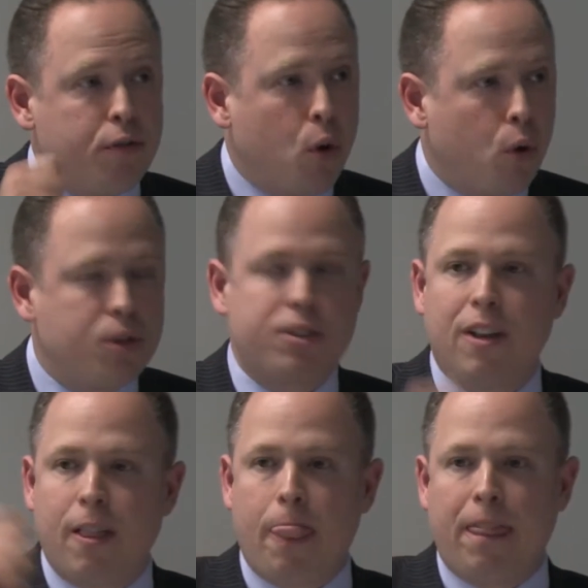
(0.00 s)

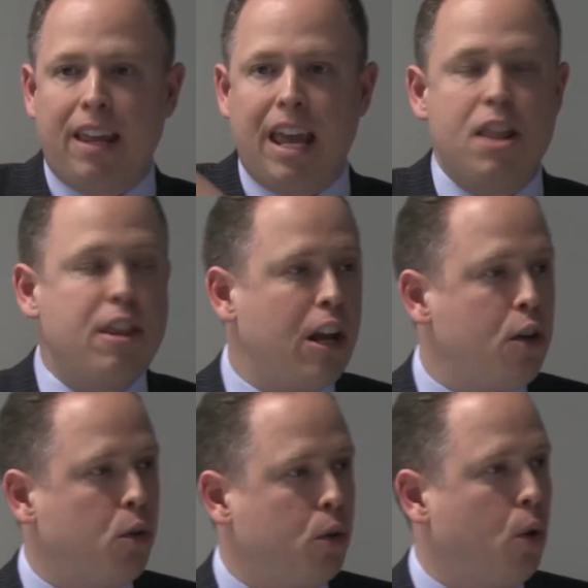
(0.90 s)
enforce in the
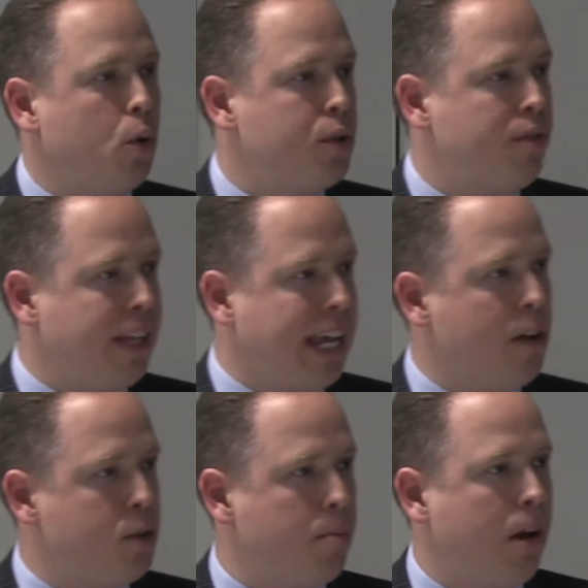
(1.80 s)
local courts of the
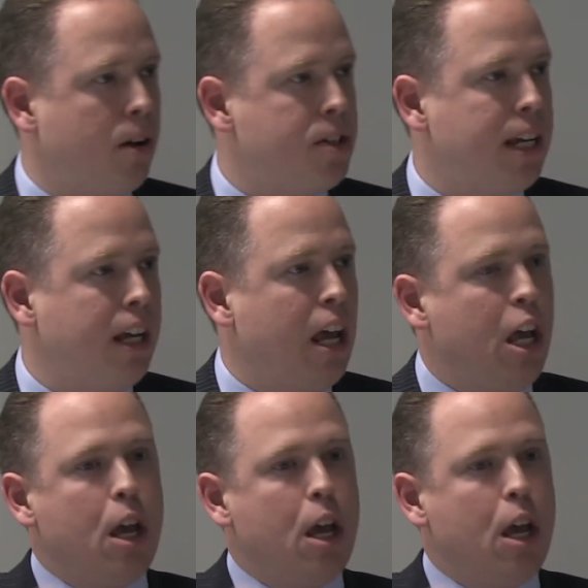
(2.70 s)
counterparty,